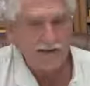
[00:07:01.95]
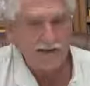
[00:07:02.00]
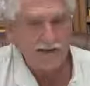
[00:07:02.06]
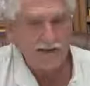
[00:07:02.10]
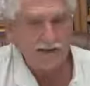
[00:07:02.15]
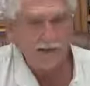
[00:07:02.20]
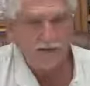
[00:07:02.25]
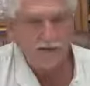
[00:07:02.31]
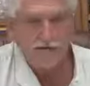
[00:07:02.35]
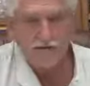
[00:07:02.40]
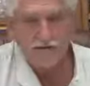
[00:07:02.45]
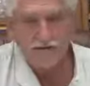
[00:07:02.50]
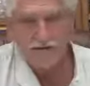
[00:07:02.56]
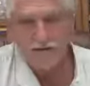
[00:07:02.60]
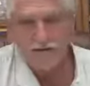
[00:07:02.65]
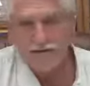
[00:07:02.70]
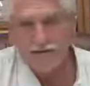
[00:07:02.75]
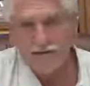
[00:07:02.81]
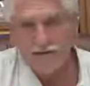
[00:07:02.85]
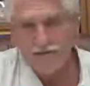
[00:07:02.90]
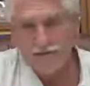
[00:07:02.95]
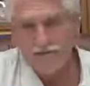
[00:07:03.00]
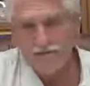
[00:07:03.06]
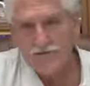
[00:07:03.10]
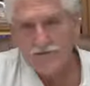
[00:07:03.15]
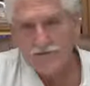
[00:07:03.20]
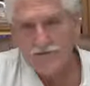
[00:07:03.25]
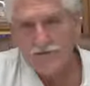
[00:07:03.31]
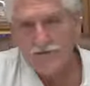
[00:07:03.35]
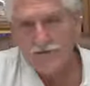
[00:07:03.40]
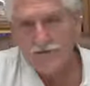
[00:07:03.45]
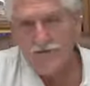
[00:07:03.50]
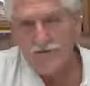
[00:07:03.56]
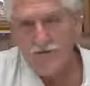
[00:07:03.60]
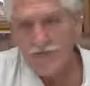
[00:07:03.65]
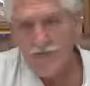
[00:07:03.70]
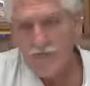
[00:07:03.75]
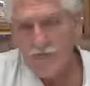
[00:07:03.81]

side of creation, if you will.